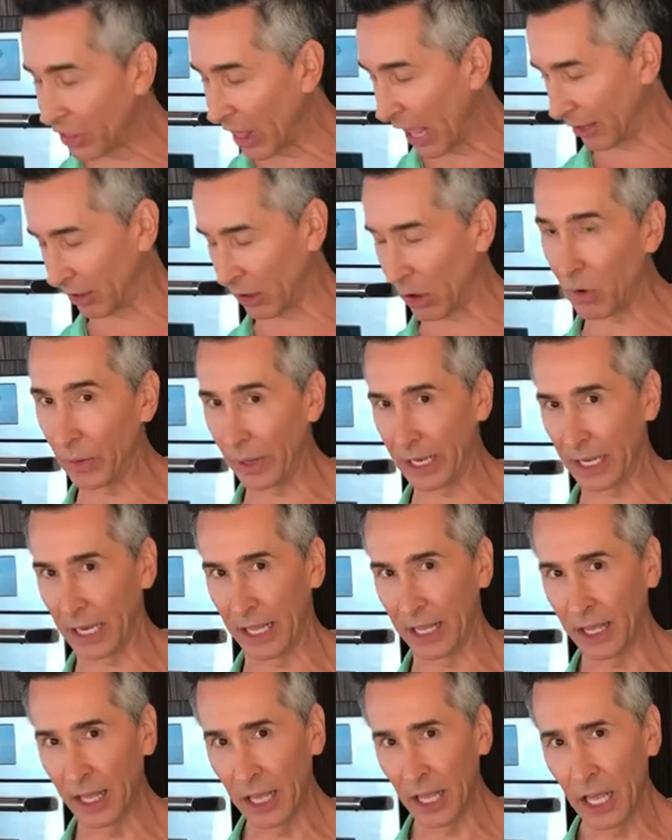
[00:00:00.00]
that go in
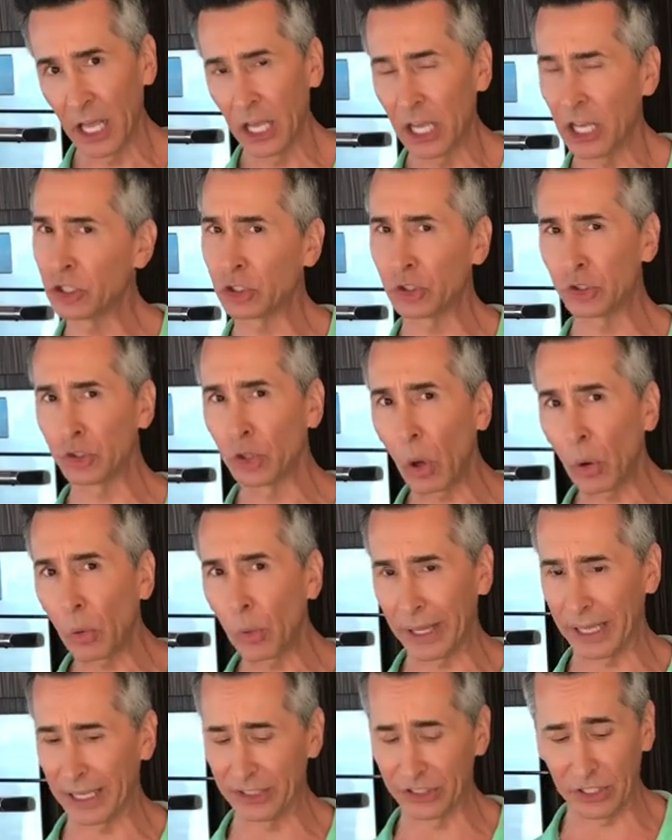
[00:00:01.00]
it. It is so
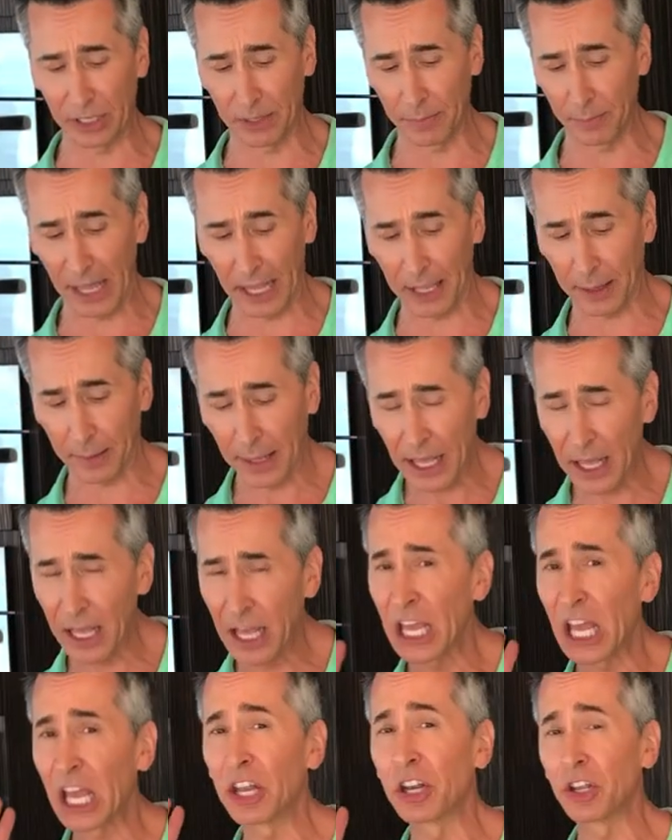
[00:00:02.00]
easy to make,
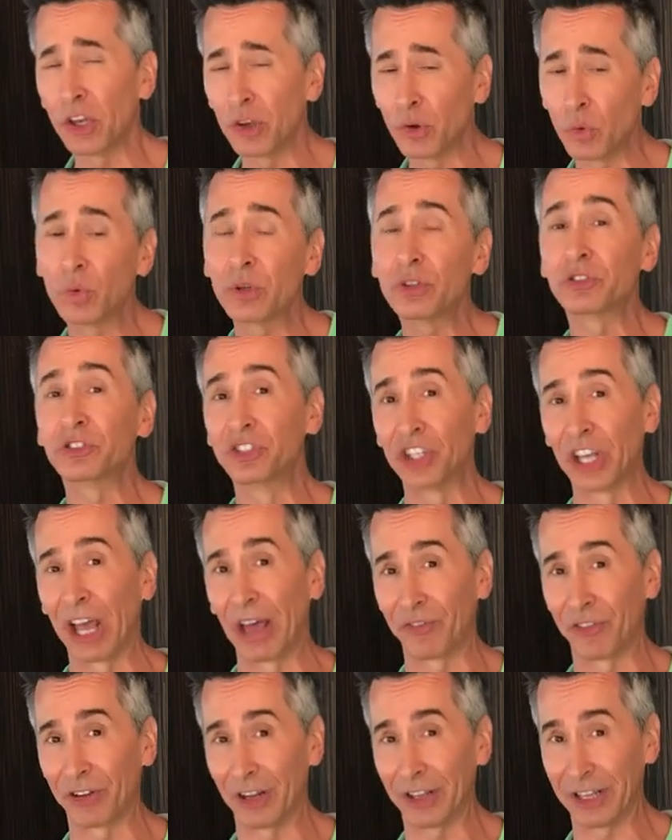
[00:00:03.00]
and you will
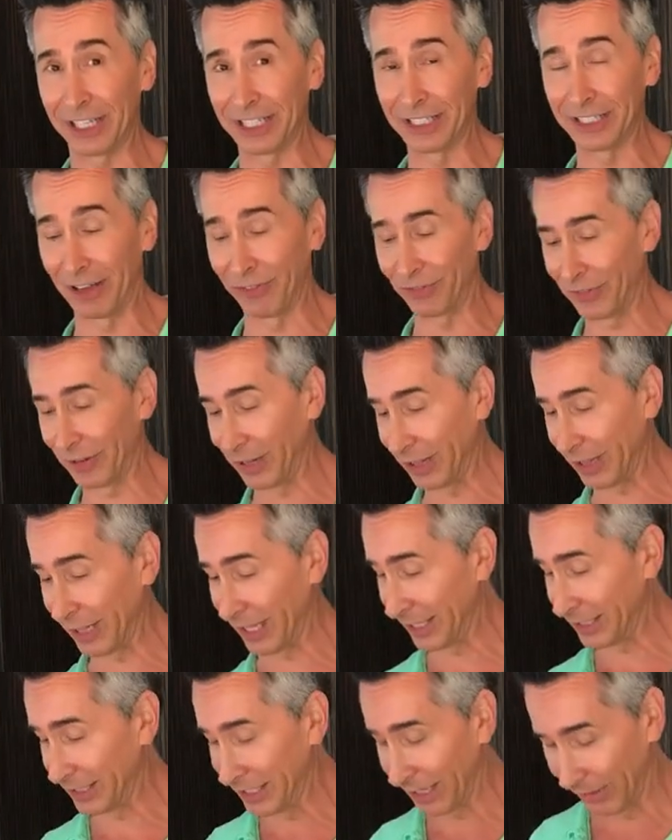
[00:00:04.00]
definitely,
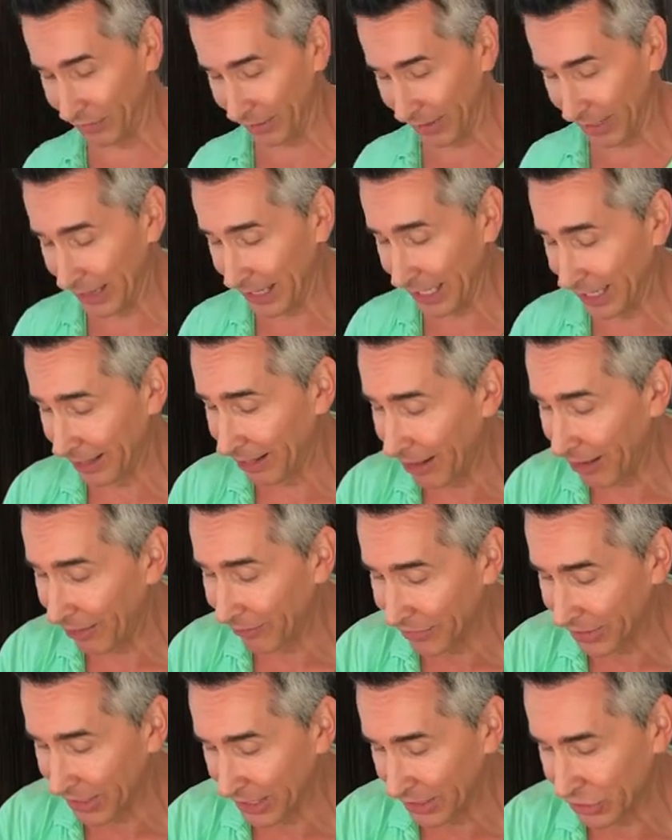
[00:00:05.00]
definitely, definitely
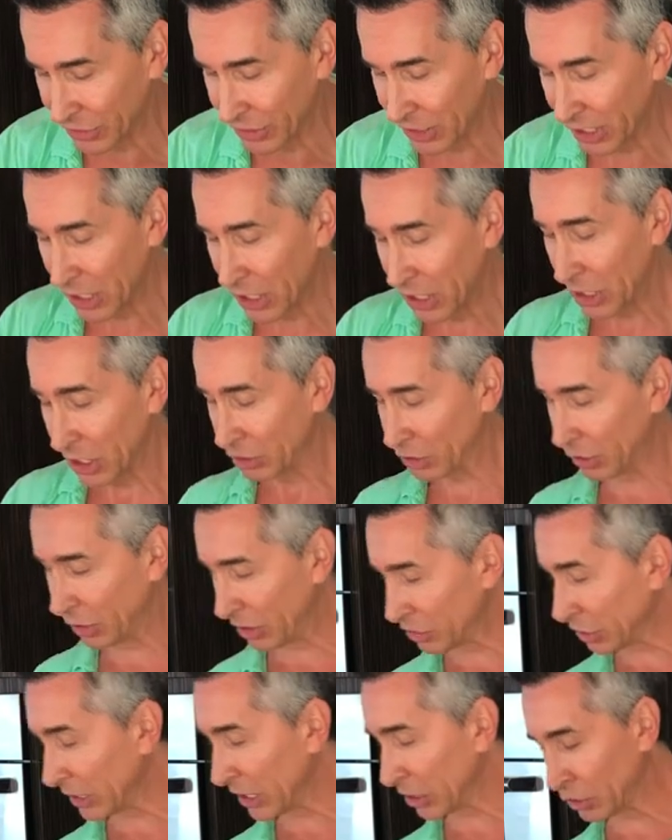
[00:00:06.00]
love this. So
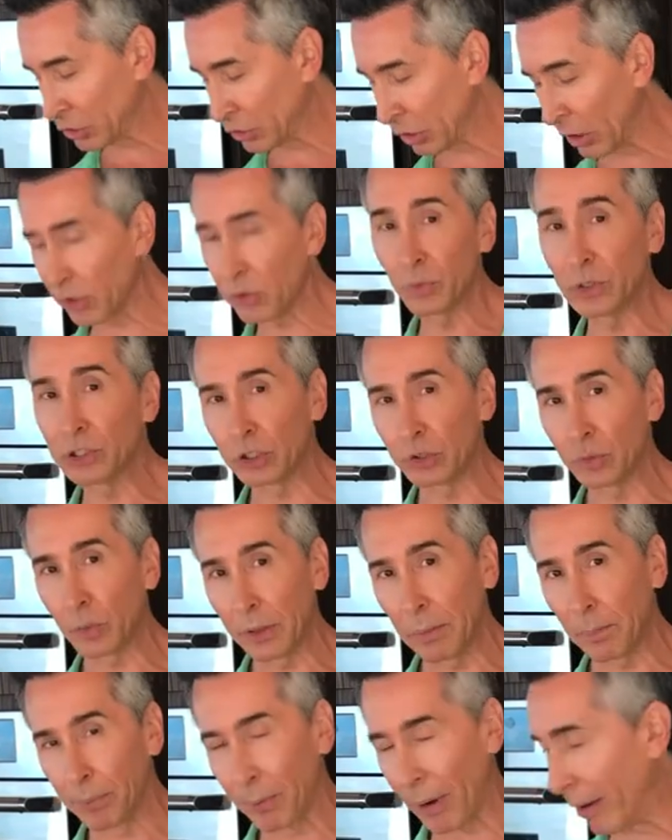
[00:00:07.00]
let's get started. We just
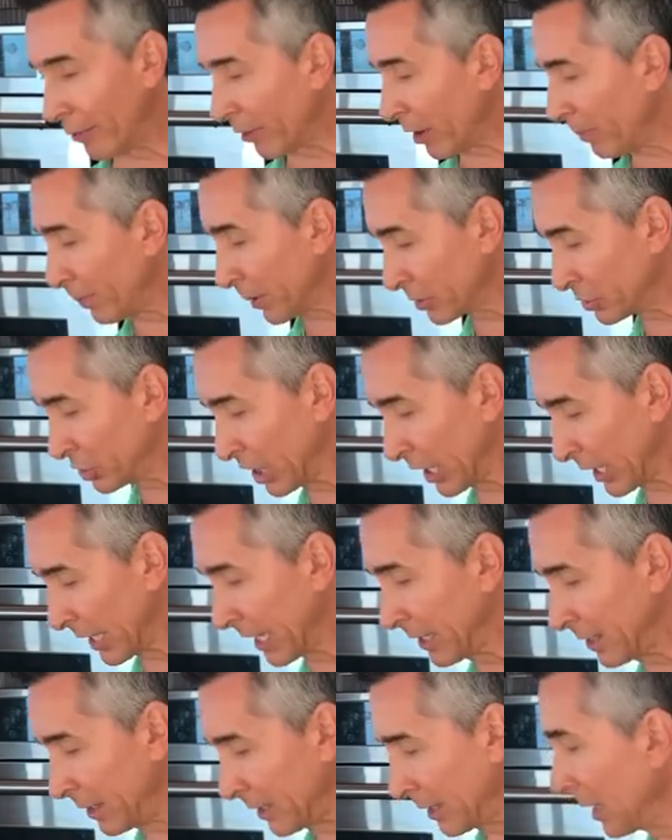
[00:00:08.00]
want to brown up our
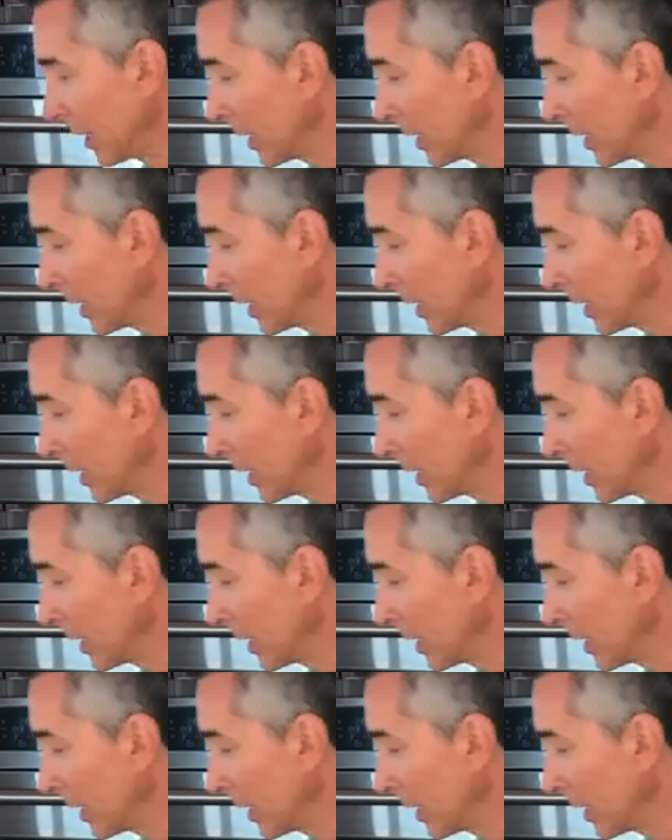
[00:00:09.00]
chicken,